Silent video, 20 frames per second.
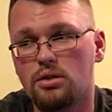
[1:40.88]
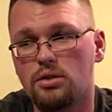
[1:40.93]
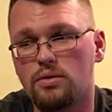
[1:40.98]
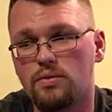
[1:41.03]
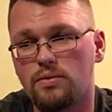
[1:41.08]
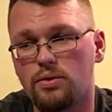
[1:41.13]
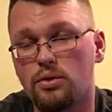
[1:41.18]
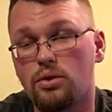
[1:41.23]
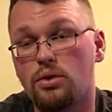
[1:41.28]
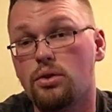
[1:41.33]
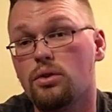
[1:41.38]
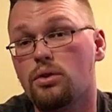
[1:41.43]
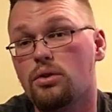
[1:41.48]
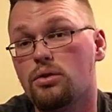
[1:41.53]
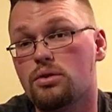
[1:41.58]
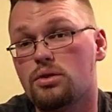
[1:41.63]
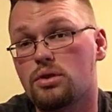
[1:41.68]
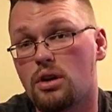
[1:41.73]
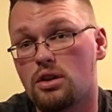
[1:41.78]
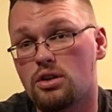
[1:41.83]
for
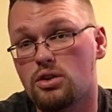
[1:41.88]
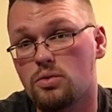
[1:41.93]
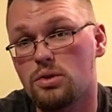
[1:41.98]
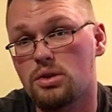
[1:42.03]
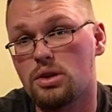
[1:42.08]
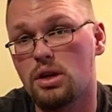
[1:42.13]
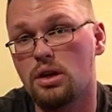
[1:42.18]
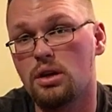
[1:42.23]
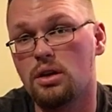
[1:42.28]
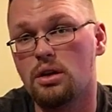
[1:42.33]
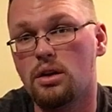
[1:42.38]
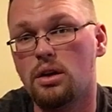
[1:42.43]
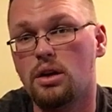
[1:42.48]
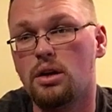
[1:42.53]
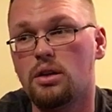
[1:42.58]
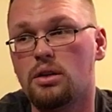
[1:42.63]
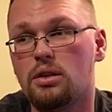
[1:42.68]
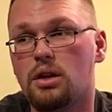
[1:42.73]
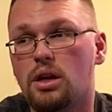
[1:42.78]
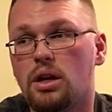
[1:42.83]
their Scottish whiskey.
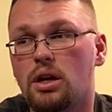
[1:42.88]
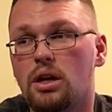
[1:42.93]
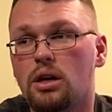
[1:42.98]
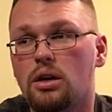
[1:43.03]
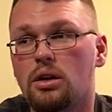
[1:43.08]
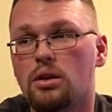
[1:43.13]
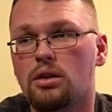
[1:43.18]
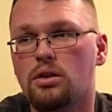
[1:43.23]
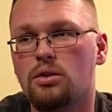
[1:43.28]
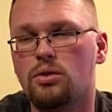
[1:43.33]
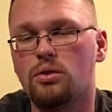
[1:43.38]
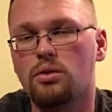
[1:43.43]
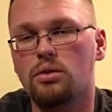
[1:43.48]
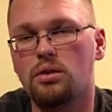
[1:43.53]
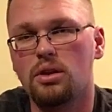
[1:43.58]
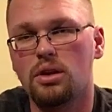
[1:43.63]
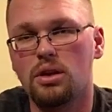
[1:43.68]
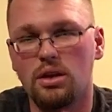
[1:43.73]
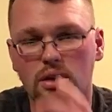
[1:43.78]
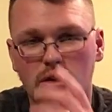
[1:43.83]

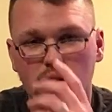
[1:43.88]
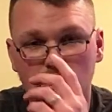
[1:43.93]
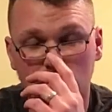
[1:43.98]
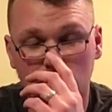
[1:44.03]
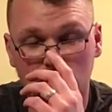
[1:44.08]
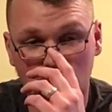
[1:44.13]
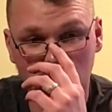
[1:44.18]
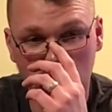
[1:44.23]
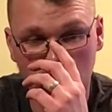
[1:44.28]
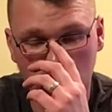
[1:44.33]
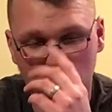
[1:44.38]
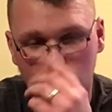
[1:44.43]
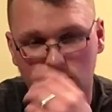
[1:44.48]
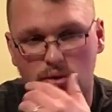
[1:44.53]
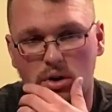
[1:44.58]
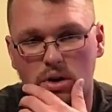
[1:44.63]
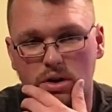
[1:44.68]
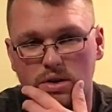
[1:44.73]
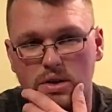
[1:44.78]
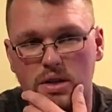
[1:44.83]
During the distillation
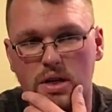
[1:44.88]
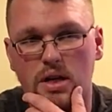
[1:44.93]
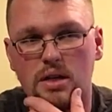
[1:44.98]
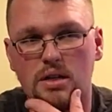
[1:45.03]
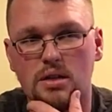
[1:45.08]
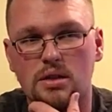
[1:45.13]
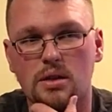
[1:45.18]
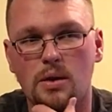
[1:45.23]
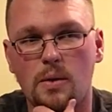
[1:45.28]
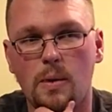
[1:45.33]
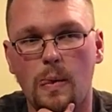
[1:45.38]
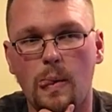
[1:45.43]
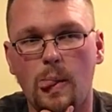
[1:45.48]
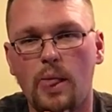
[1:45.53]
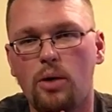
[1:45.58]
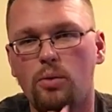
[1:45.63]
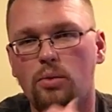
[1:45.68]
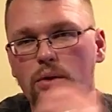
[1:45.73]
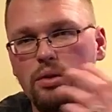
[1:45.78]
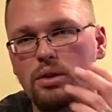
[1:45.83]
process,
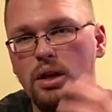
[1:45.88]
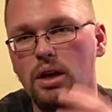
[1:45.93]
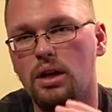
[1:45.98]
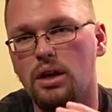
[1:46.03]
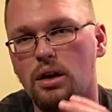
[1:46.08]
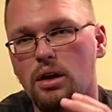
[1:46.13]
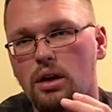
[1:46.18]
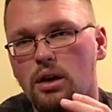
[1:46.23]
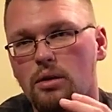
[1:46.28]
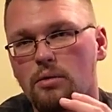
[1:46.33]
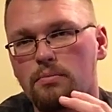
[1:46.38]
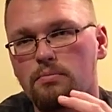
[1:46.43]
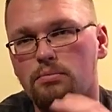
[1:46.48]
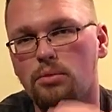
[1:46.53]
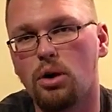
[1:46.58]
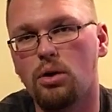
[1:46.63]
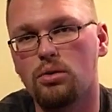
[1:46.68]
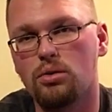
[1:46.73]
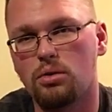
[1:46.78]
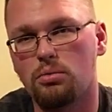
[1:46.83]
when they
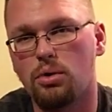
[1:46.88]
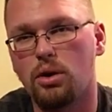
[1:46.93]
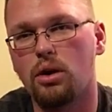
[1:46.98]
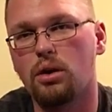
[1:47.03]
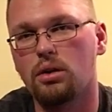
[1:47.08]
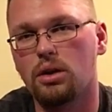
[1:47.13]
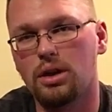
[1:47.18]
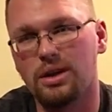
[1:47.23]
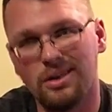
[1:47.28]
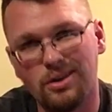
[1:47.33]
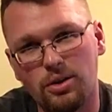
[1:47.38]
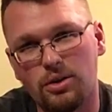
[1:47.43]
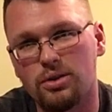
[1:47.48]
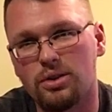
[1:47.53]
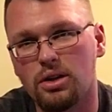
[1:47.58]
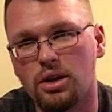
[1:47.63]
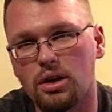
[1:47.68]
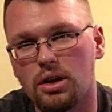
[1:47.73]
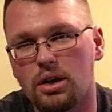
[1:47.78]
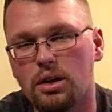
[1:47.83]
malt the barley or
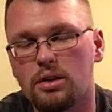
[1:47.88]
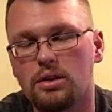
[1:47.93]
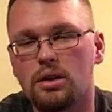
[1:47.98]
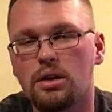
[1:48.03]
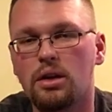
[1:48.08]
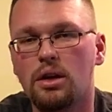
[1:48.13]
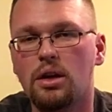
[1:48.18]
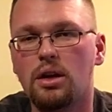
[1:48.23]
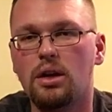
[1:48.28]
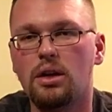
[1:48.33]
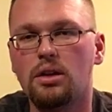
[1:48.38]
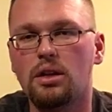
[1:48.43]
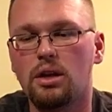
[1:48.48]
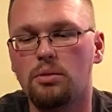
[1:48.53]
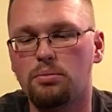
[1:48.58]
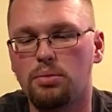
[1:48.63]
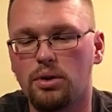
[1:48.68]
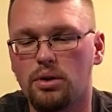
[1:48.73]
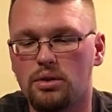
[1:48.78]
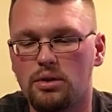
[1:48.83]
cook it, they
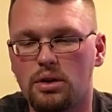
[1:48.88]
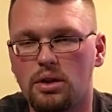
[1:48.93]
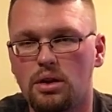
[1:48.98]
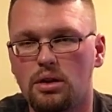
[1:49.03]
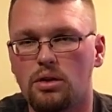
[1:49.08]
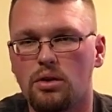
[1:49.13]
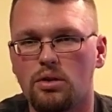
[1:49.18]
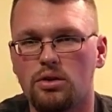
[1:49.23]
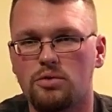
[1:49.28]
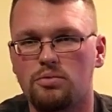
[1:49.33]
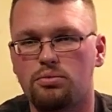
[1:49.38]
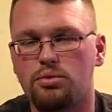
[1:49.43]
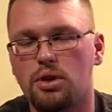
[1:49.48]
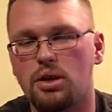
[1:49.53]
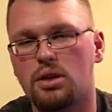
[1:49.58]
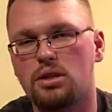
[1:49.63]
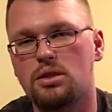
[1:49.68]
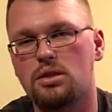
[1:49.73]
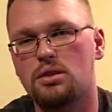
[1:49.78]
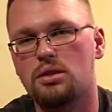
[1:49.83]
put those
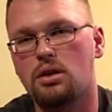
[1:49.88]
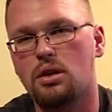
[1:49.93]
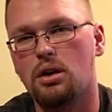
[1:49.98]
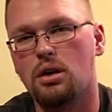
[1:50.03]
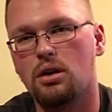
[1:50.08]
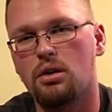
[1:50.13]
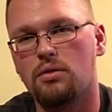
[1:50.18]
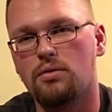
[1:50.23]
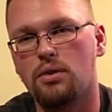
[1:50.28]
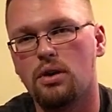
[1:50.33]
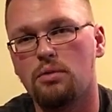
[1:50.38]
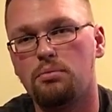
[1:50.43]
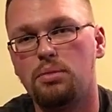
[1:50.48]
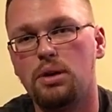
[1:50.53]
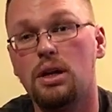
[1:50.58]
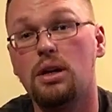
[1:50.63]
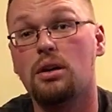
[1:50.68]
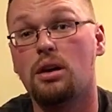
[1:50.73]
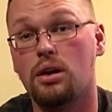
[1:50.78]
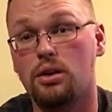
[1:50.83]
bricks of
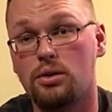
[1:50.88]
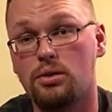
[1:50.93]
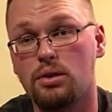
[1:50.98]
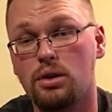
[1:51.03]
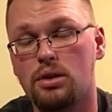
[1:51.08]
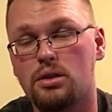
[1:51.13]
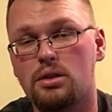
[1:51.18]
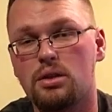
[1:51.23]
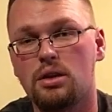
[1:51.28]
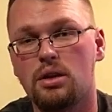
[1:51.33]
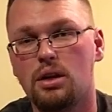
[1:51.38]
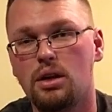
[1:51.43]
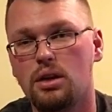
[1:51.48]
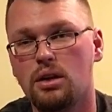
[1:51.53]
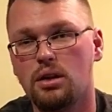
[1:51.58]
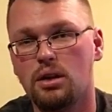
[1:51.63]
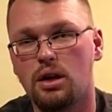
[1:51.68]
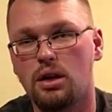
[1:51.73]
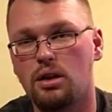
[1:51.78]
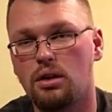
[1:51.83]
peat under it,
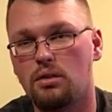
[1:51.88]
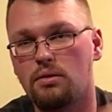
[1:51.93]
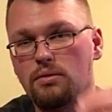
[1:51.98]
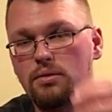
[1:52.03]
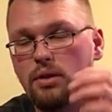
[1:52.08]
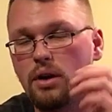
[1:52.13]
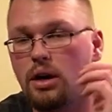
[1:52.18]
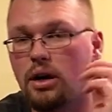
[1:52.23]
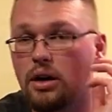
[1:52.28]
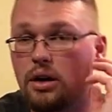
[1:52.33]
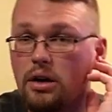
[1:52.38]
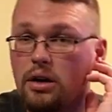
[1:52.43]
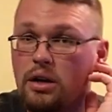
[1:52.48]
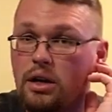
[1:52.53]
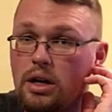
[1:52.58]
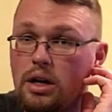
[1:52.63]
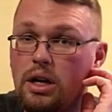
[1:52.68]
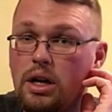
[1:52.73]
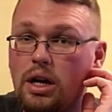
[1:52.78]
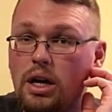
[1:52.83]
light it on fire,
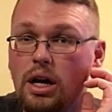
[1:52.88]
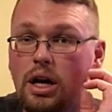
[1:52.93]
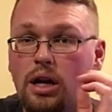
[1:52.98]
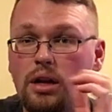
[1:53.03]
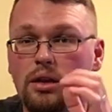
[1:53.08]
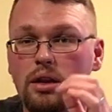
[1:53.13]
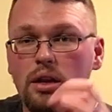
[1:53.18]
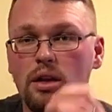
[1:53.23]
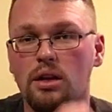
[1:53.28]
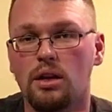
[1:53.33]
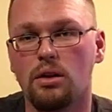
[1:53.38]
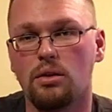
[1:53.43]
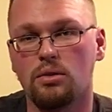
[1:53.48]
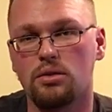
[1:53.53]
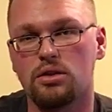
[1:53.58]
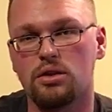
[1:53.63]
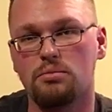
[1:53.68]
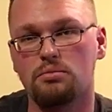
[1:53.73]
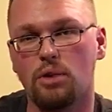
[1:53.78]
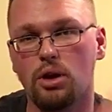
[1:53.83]
and then it'll
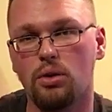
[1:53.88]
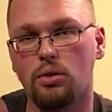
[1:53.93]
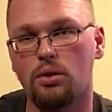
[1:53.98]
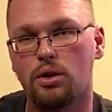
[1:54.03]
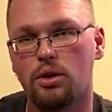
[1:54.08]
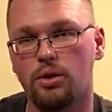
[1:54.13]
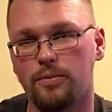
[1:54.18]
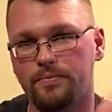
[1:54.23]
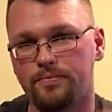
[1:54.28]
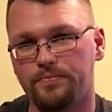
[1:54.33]
smoke